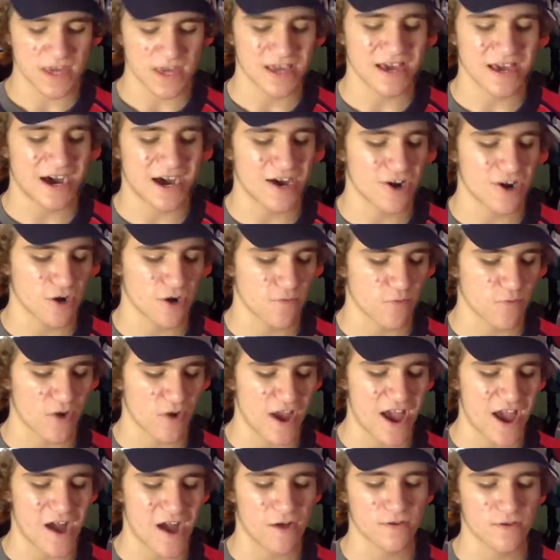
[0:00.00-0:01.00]
Connor
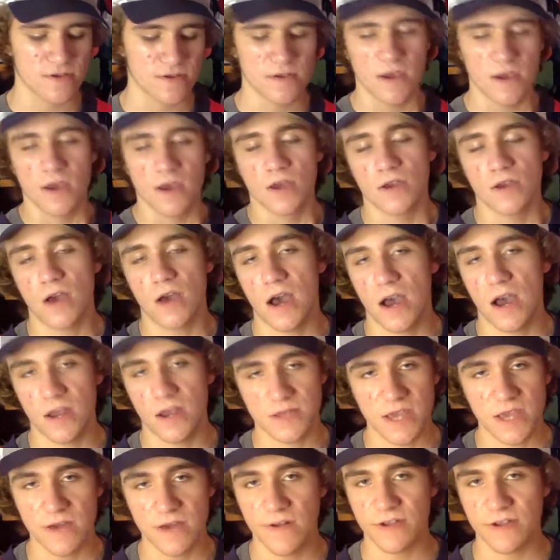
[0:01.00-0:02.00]
Brown,
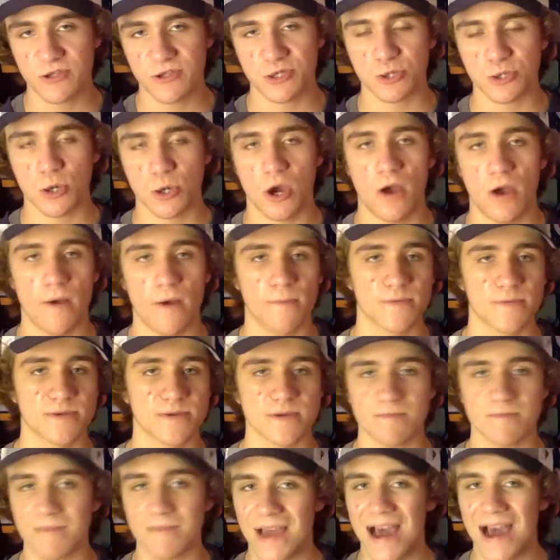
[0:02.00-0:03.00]
Dylan Strome,
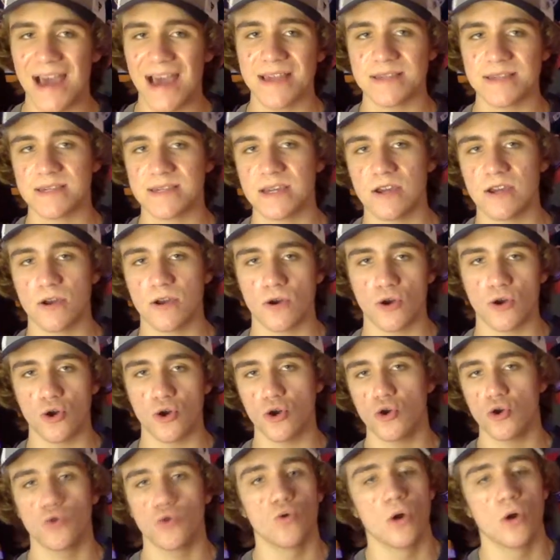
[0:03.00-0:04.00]
some guys here
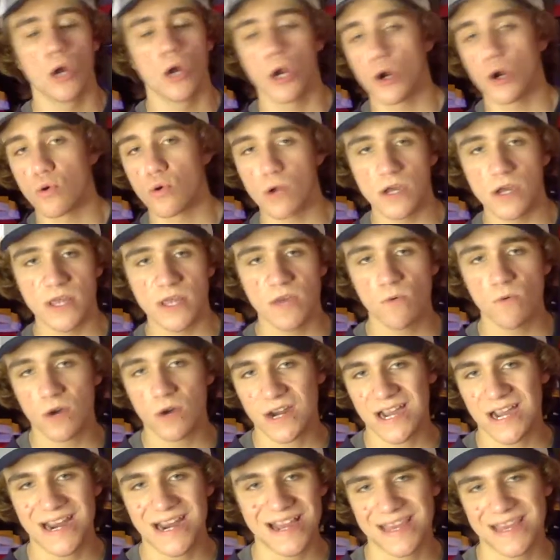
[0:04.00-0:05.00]
who really were
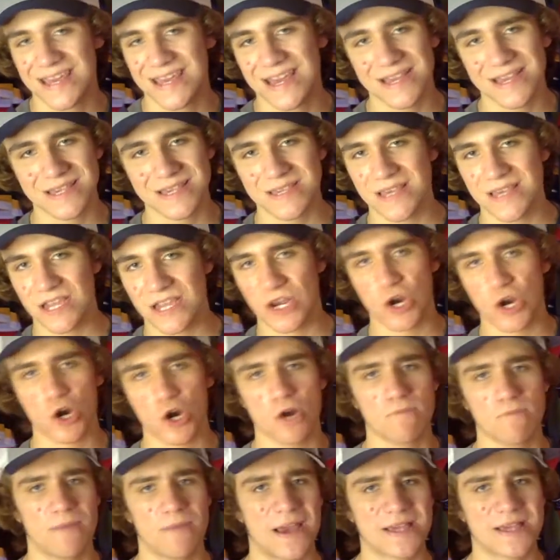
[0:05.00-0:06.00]
kind of kicked to the
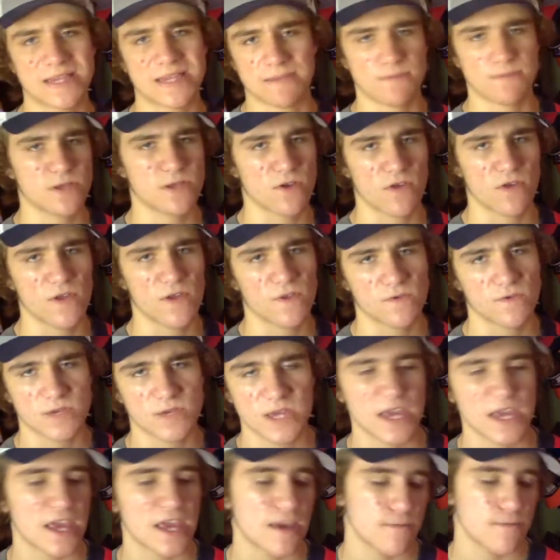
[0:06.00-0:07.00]
curb by some of their other
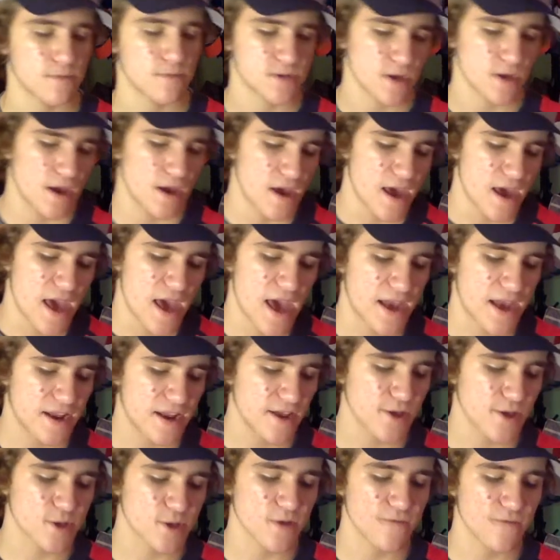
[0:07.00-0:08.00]
teams, and it
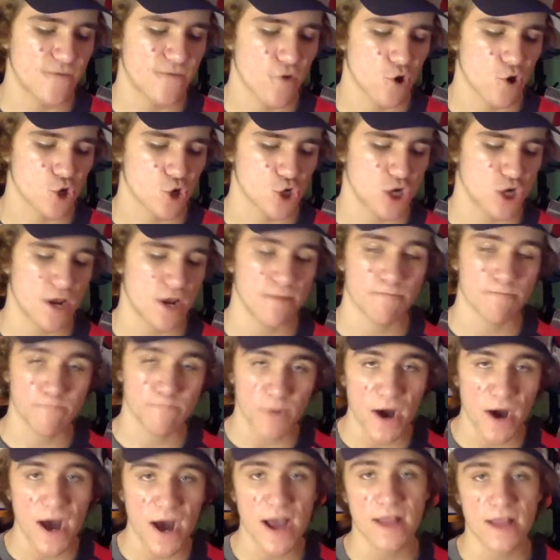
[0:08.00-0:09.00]
is unfortunate,
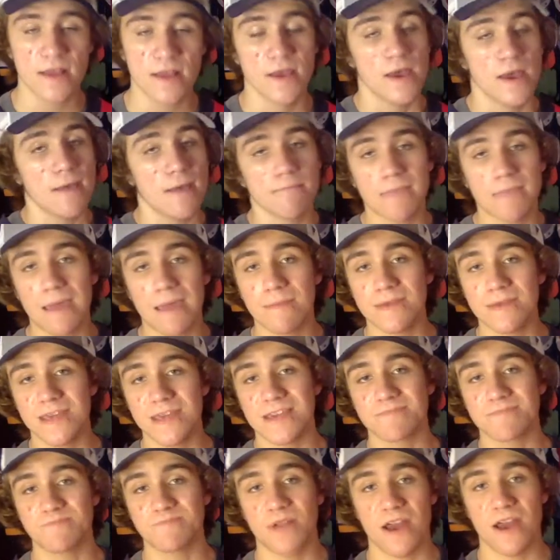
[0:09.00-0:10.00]
but maybe
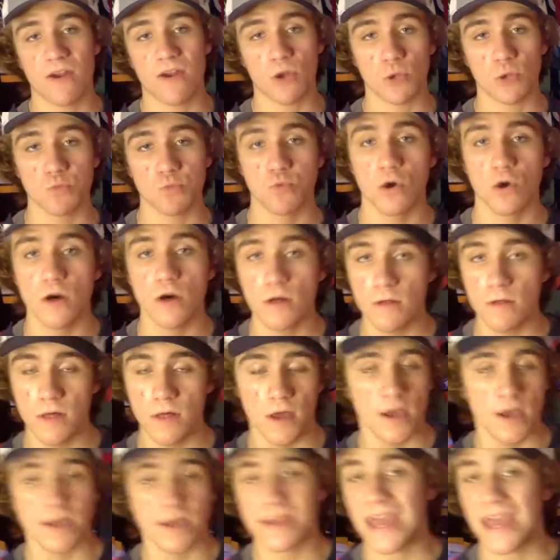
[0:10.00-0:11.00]
these players will
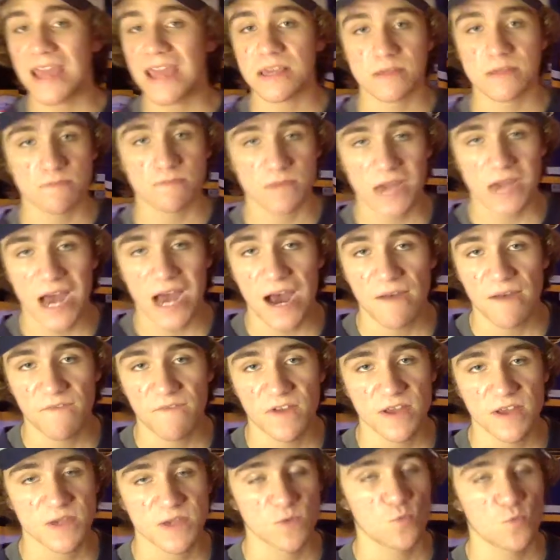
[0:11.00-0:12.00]
gain some
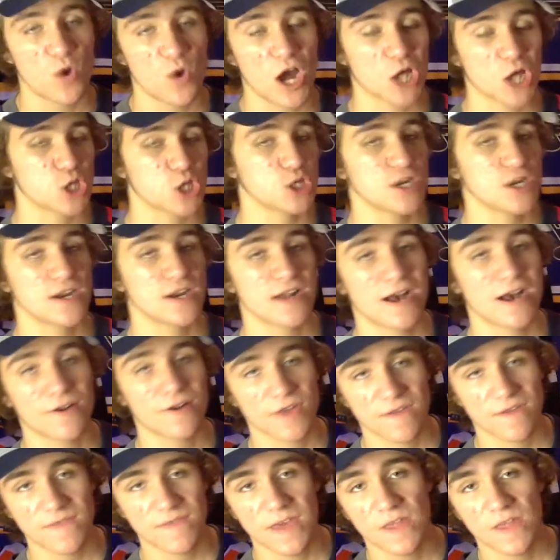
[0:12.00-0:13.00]
confidence in Washington, and that'll
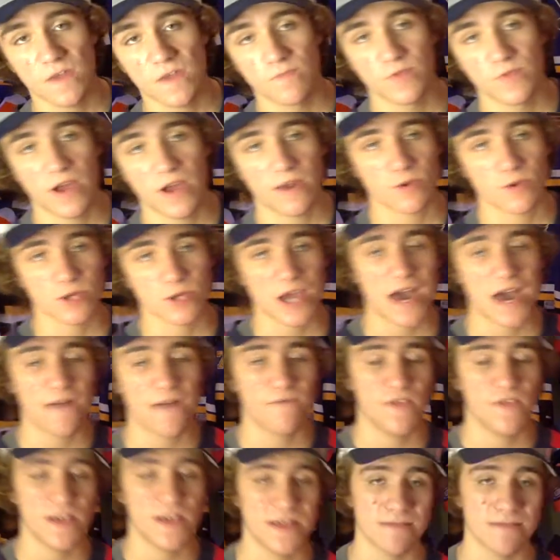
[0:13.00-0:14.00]
give the other players
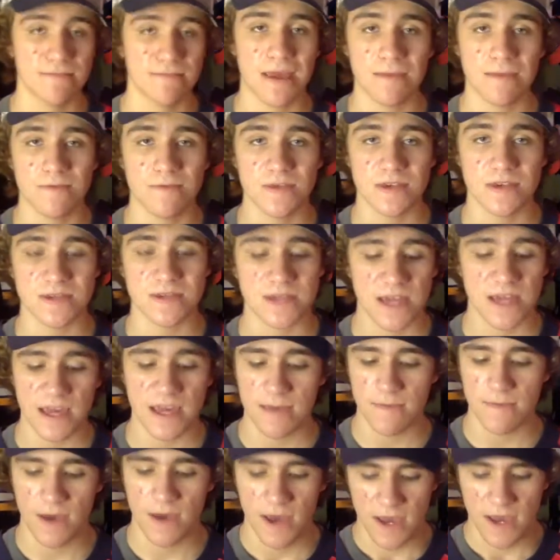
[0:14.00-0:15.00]
confidence, and maybe this
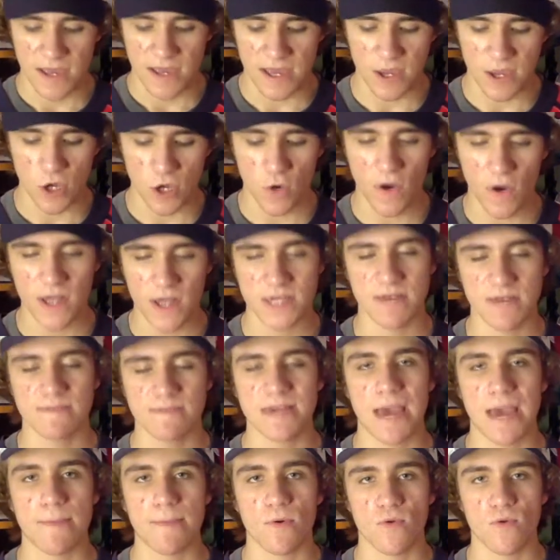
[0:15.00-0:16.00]
team can go on some
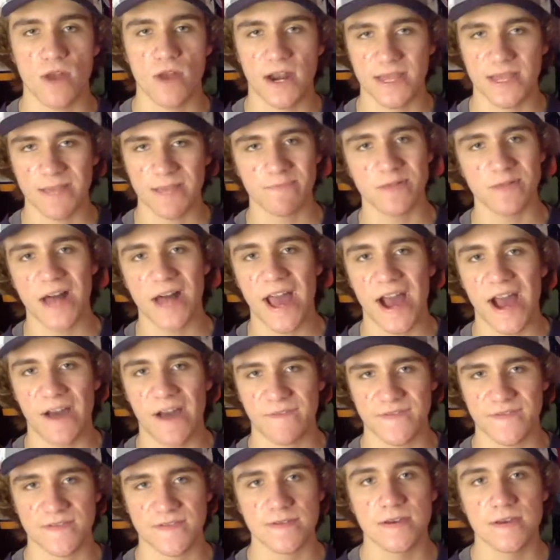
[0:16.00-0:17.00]
type of run in the
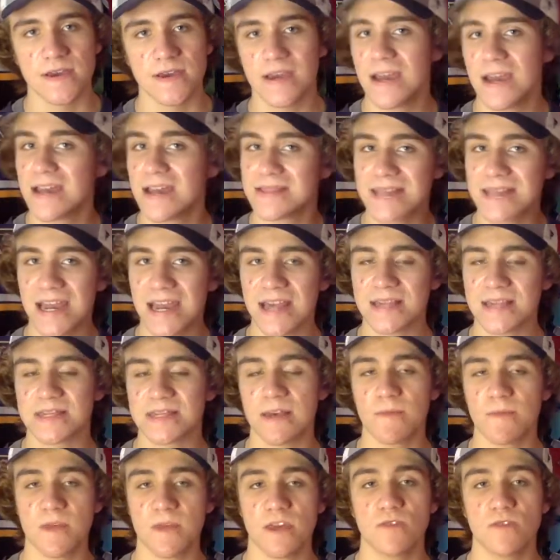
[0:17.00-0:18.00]
playoffs. That is
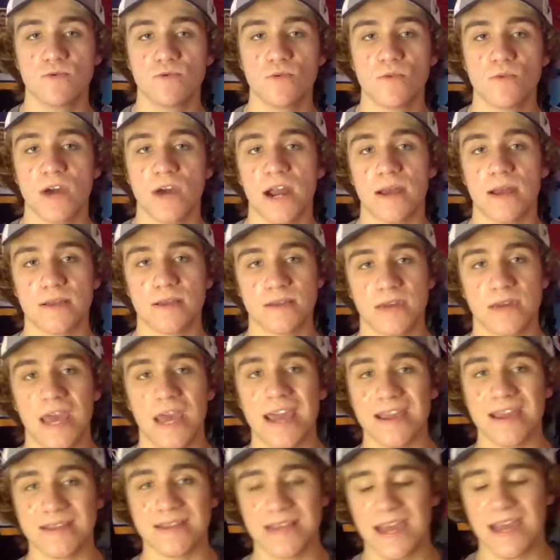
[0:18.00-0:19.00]
something you do got to
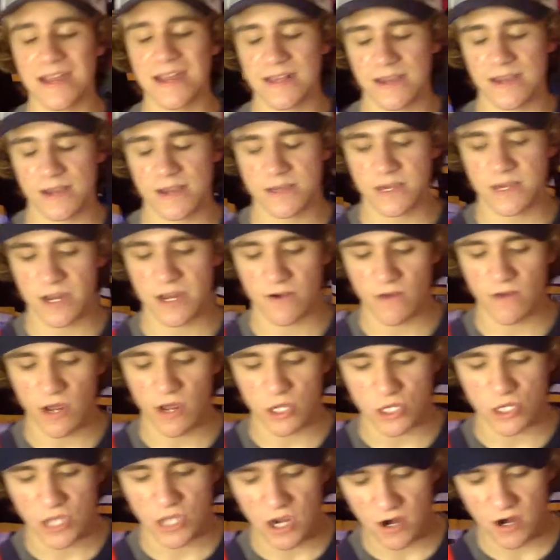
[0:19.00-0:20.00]
take into
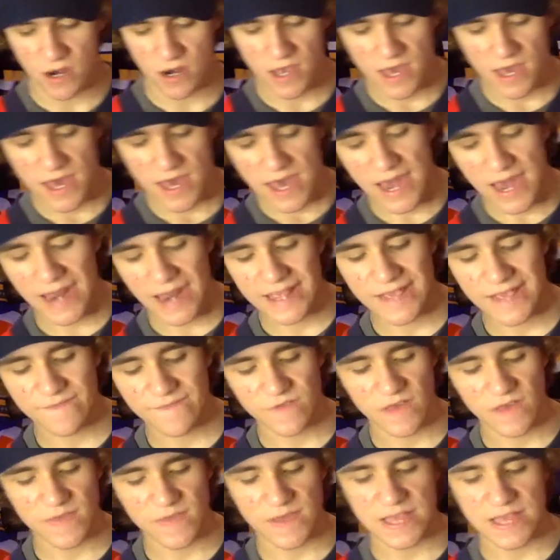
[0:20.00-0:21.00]
consideration here, and I
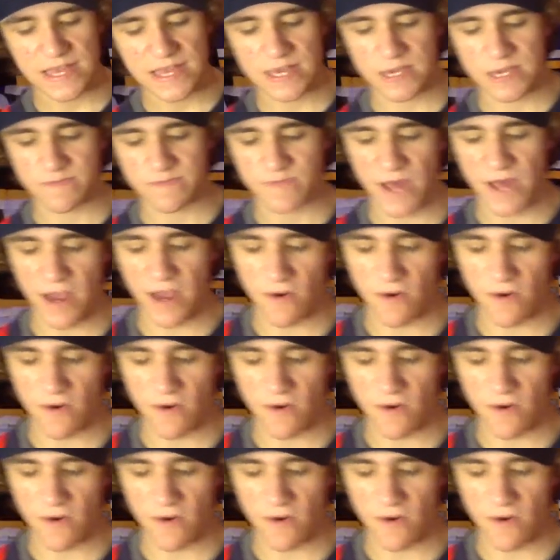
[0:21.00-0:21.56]
definitely think that does play a